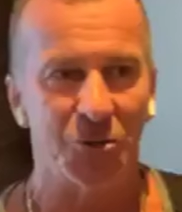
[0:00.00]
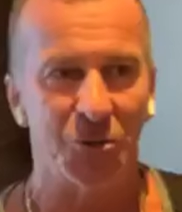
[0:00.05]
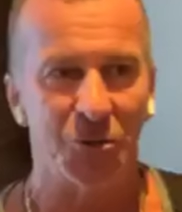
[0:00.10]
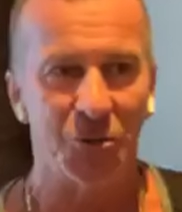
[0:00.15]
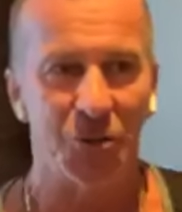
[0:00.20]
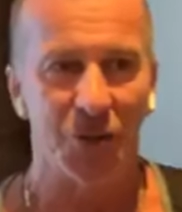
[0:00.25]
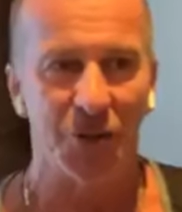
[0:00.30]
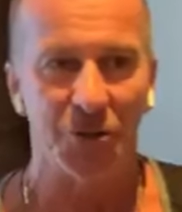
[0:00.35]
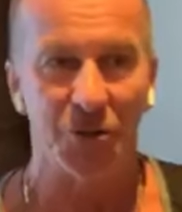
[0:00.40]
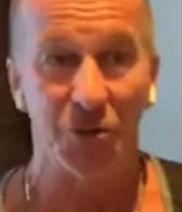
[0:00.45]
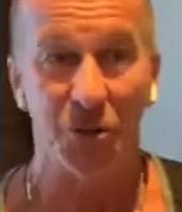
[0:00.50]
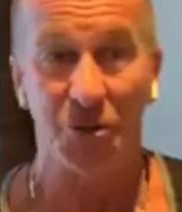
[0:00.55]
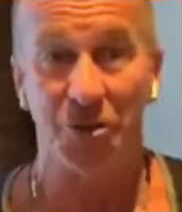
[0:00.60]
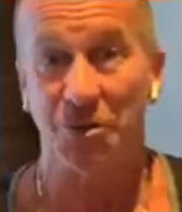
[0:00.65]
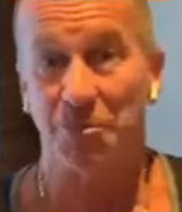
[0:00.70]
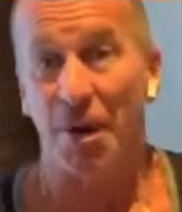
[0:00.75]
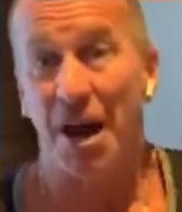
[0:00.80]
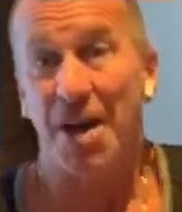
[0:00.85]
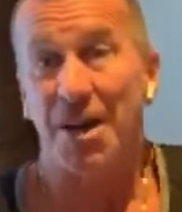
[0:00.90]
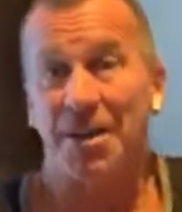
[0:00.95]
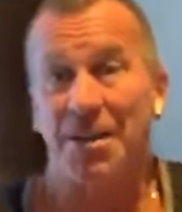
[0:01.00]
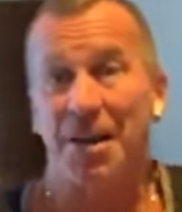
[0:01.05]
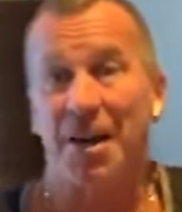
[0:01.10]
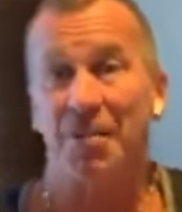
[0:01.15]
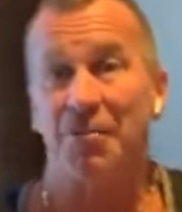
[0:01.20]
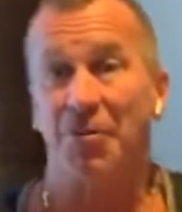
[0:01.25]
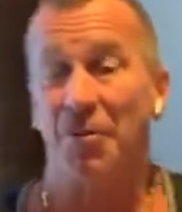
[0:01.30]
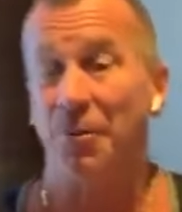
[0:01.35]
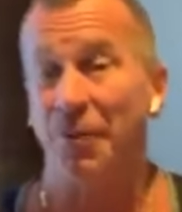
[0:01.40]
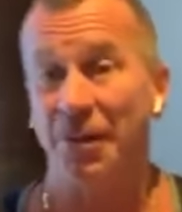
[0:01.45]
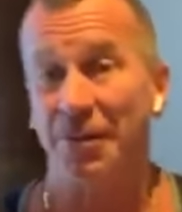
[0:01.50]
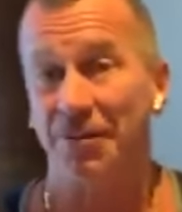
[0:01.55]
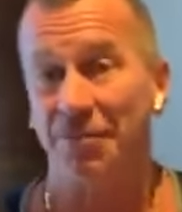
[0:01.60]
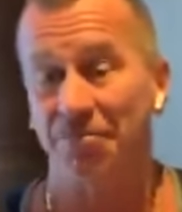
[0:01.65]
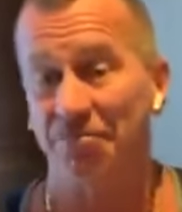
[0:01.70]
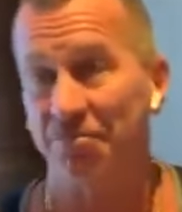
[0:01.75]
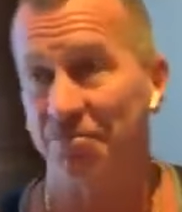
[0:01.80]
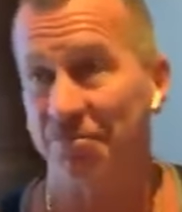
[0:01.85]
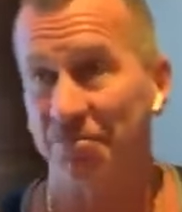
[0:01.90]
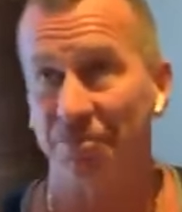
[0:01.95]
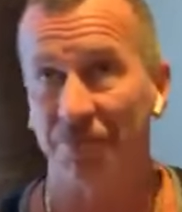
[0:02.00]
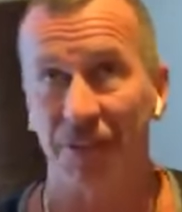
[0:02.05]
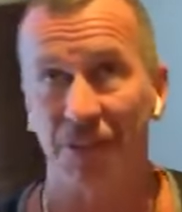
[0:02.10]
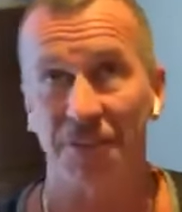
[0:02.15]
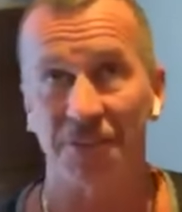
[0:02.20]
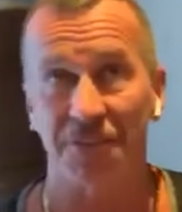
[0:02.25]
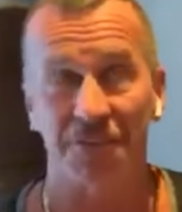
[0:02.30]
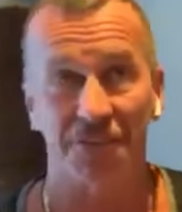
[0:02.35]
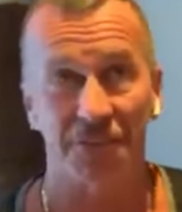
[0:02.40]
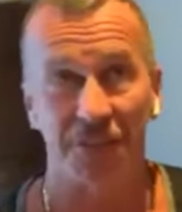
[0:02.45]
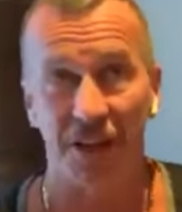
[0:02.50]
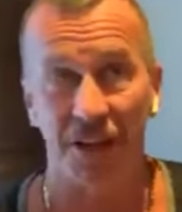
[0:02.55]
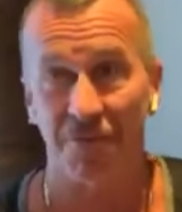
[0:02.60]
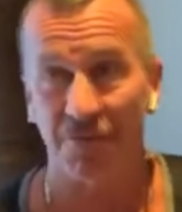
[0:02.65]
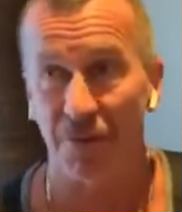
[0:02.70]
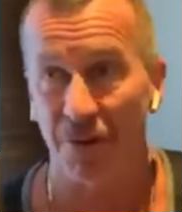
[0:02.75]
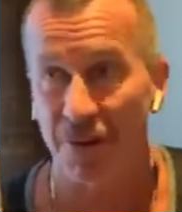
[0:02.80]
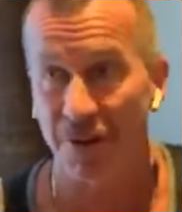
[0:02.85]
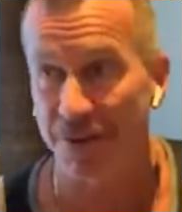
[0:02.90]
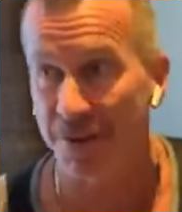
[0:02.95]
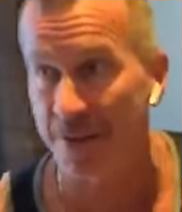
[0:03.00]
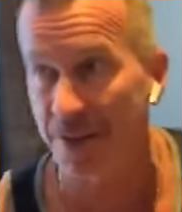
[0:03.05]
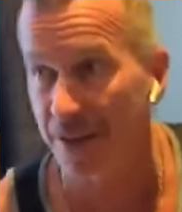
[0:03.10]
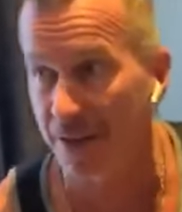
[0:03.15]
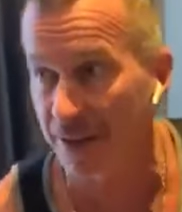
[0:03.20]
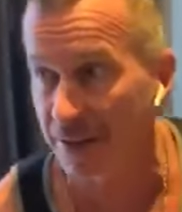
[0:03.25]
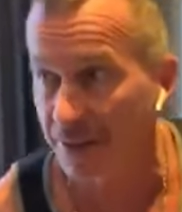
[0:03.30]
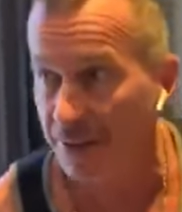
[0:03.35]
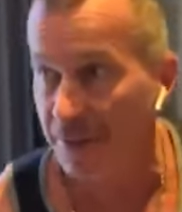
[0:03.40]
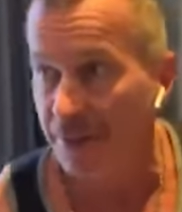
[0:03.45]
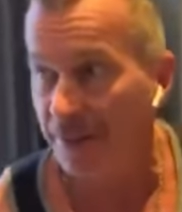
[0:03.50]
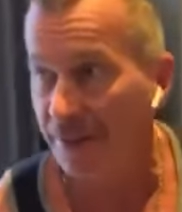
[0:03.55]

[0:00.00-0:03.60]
Are you not smart enough? I mean, there's 10 right there.